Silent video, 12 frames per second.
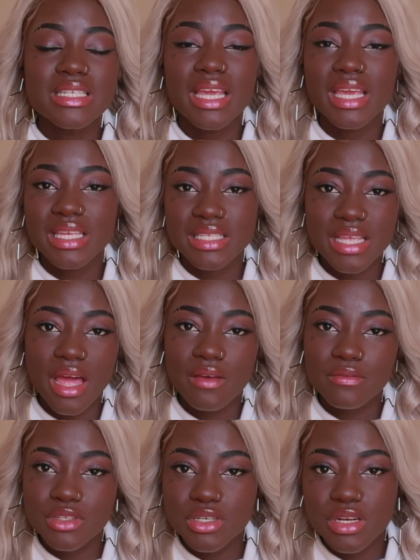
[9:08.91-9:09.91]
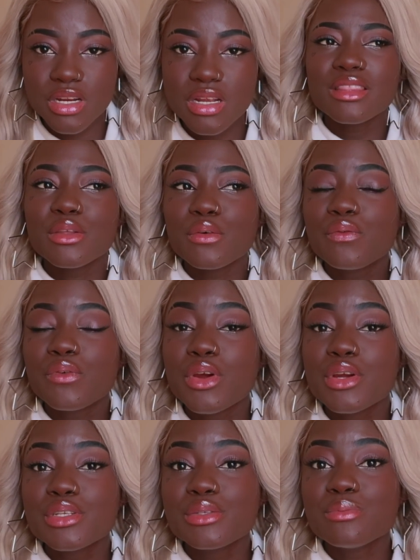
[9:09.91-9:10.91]
days after the
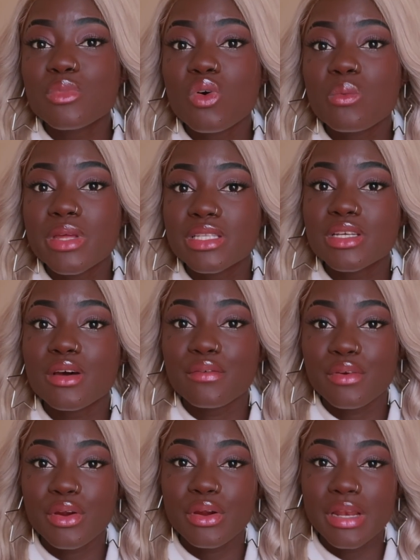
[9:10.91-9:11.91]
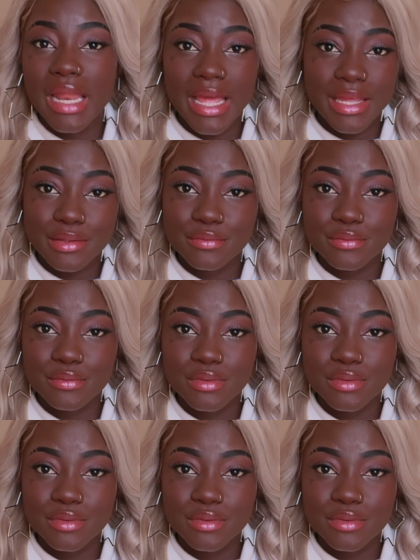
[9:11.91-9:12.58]
first moment of her life